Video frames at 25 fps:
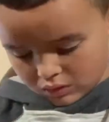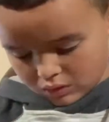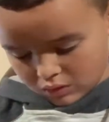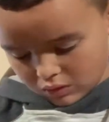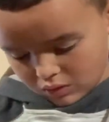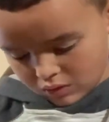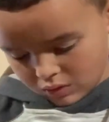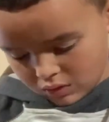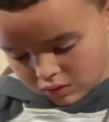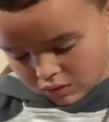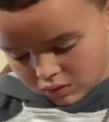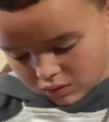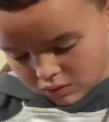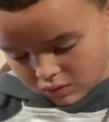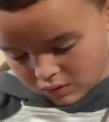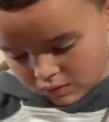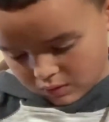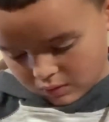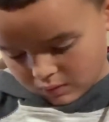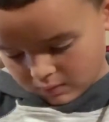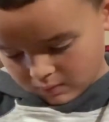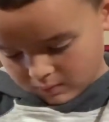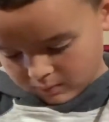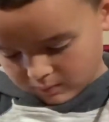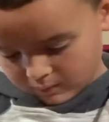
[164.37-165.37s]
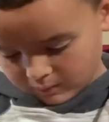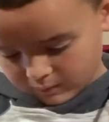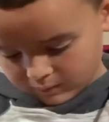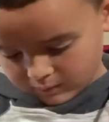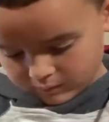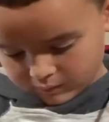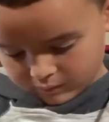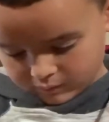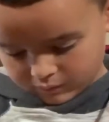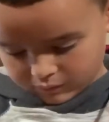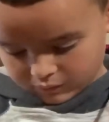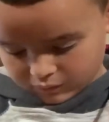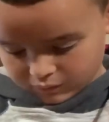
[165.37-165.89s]

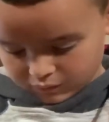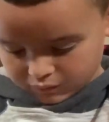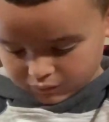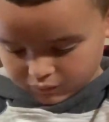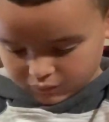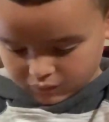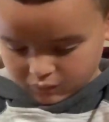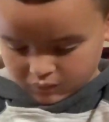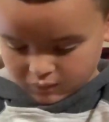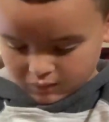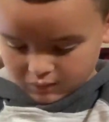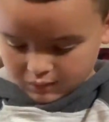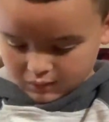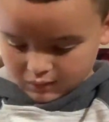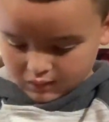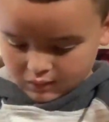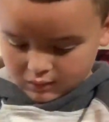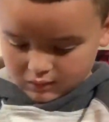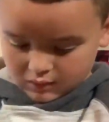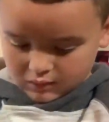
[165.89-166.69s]
The person shown says nothing.